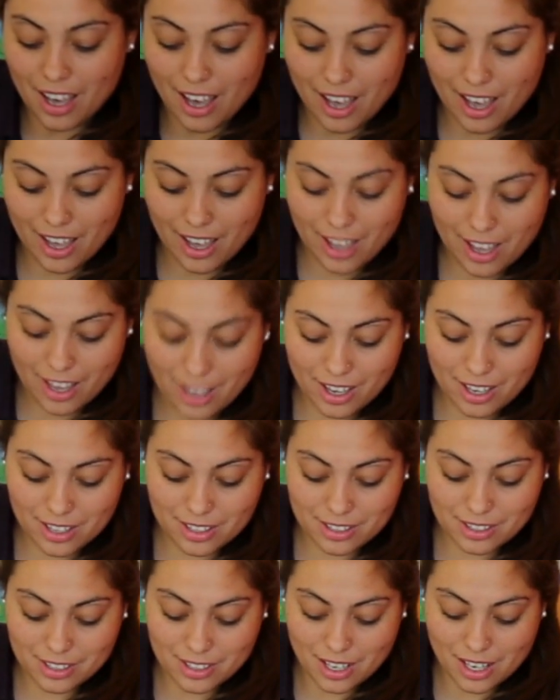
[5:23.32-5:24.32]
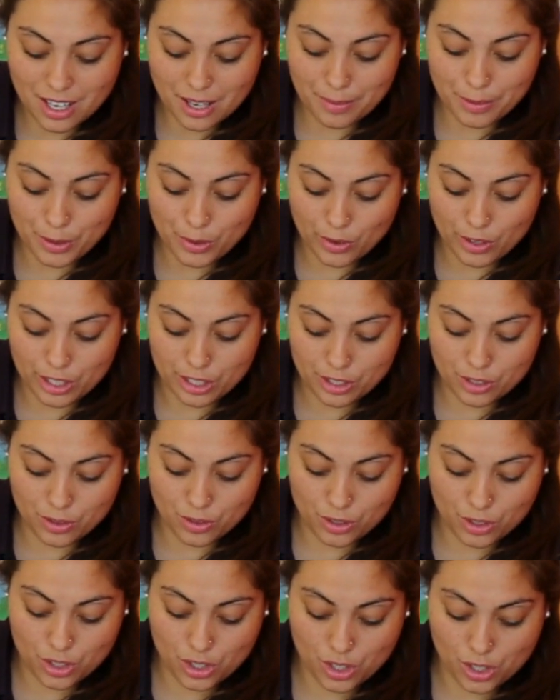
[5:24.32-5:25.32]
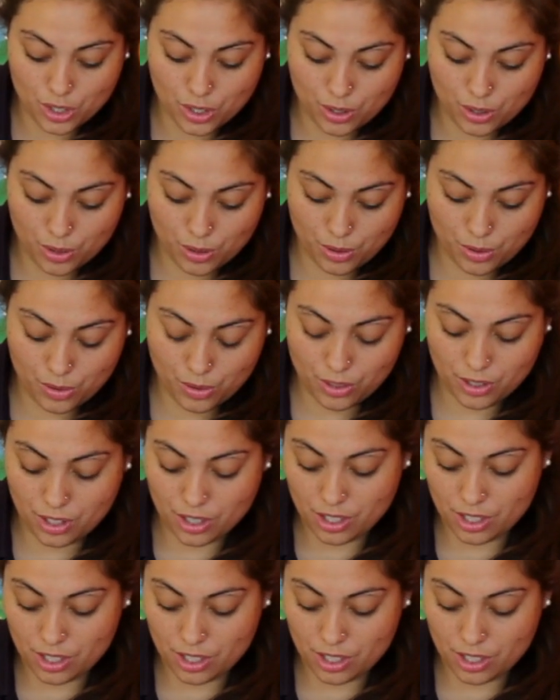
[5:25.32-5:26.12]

And I'm going to choose,